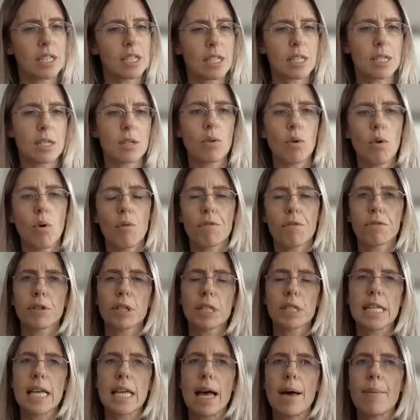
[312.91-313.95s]
So, for
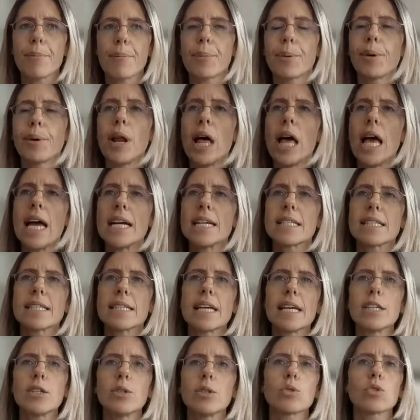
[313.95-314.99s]
example,
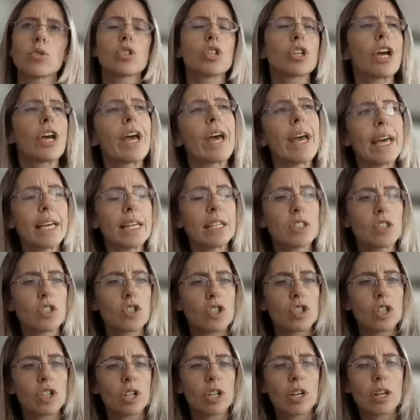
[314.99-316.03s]
say you
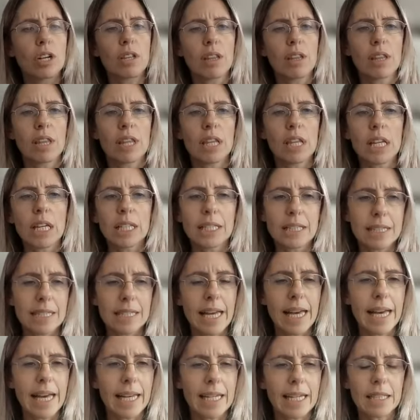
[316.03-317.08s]
change the
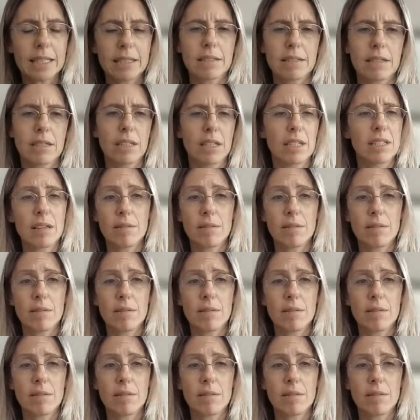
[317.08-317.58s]
date,